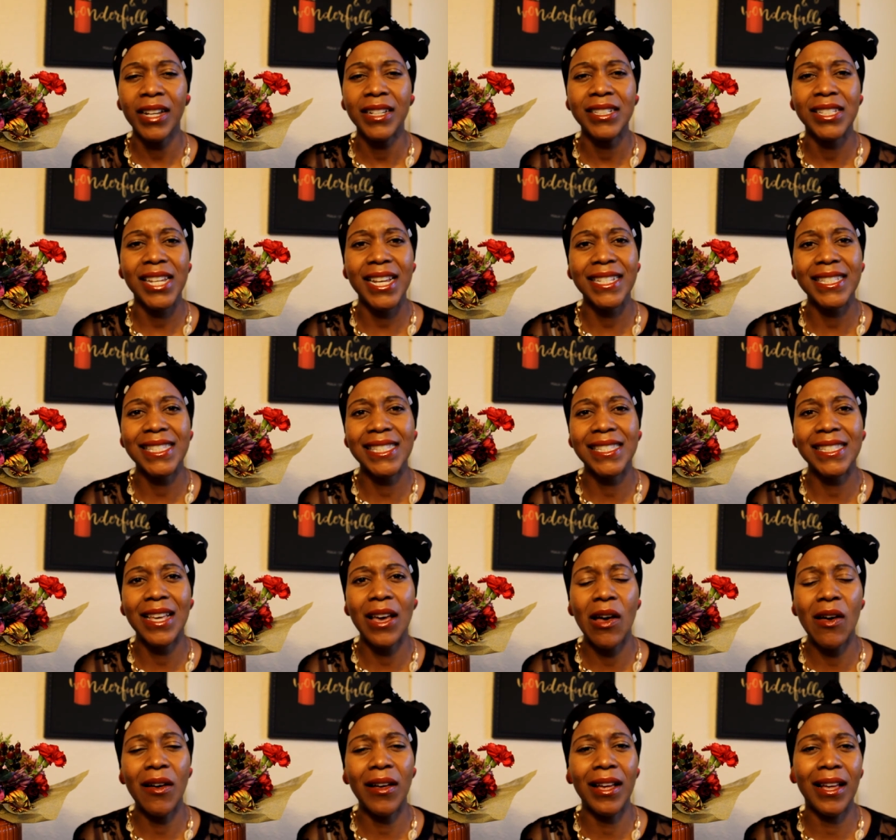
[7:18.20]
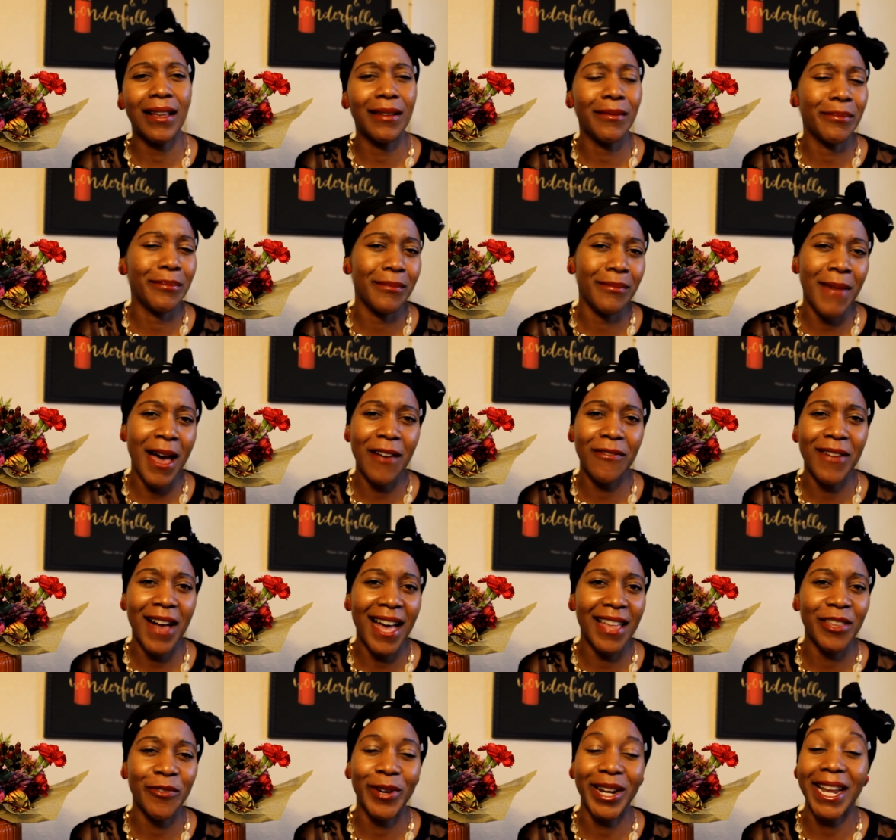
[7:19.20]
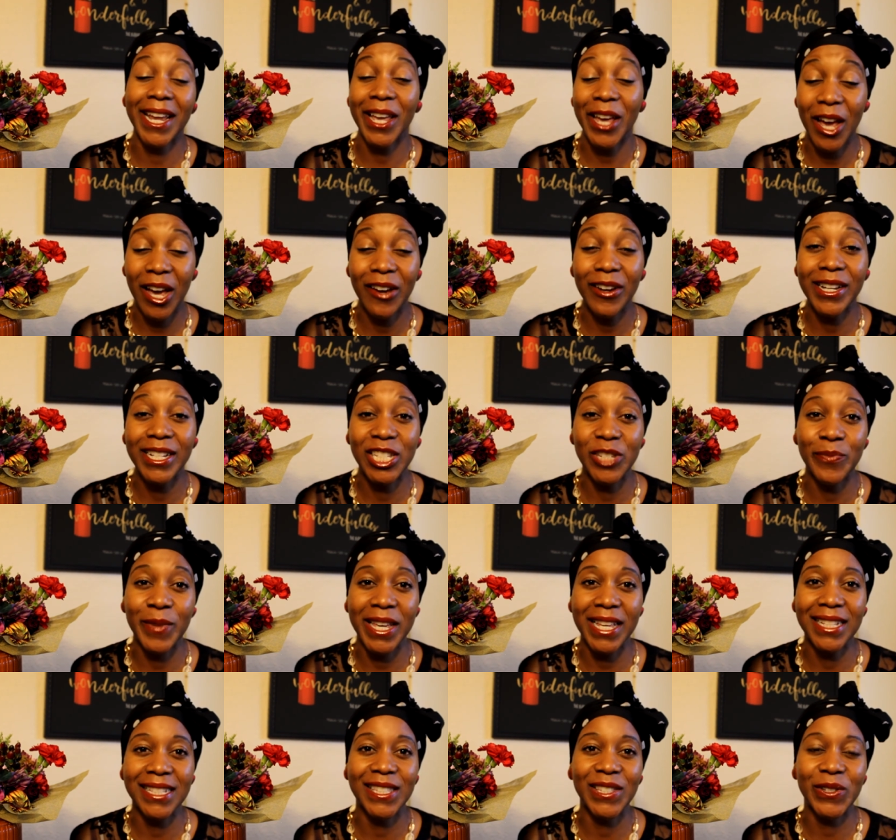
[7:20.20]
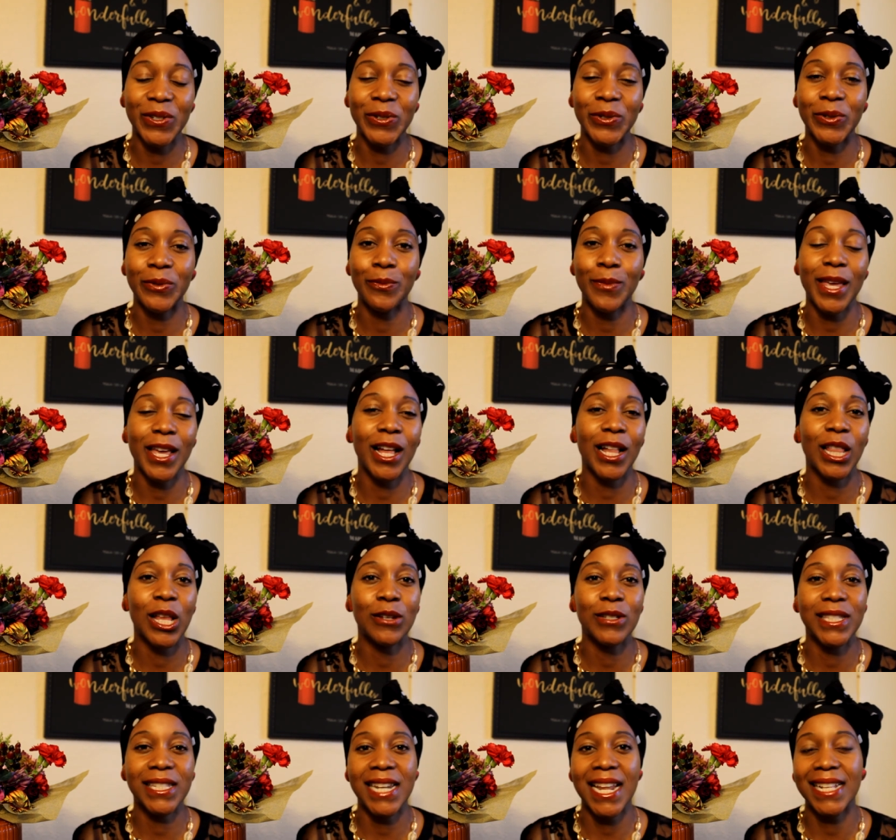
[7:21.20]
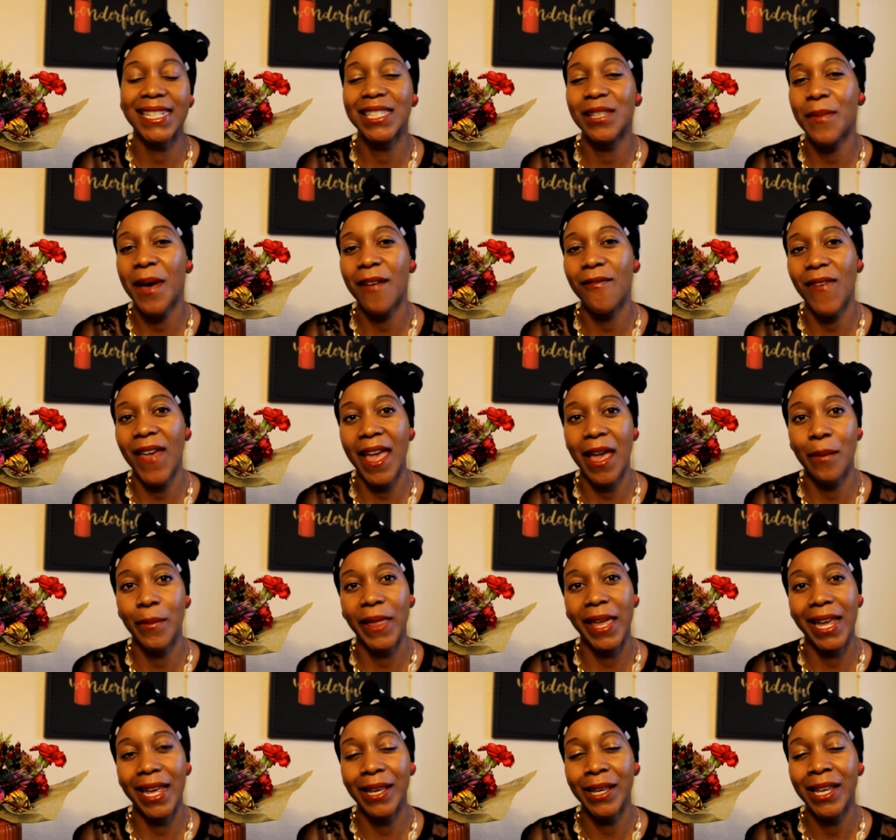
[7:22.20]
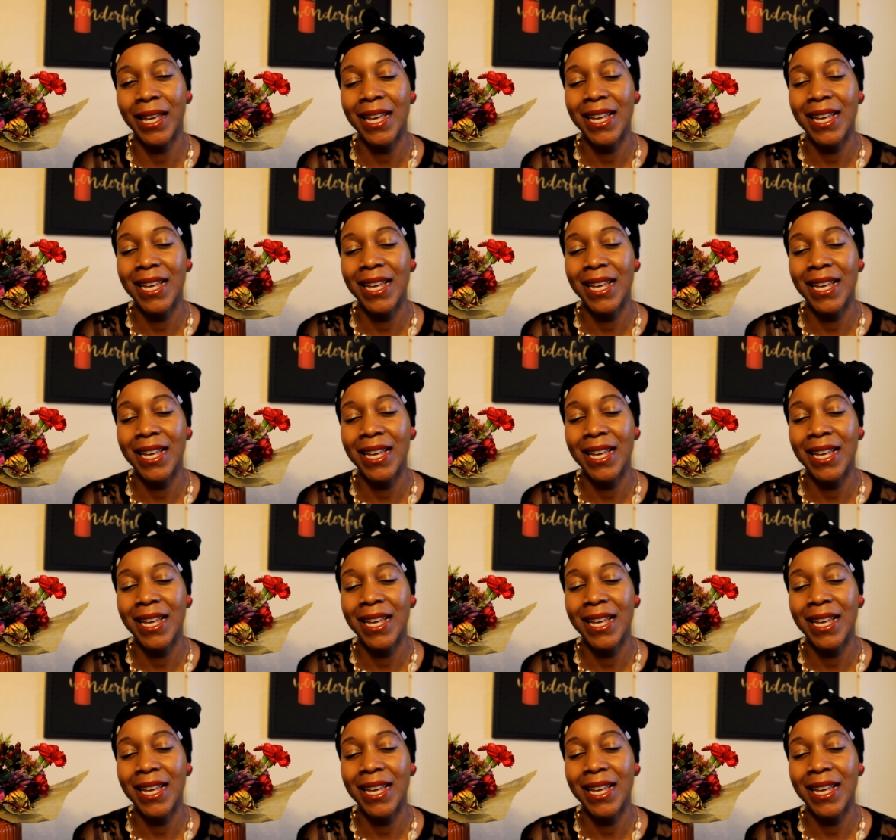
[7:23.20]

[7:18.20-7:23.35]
just my father would encourage me to be close knit to my family.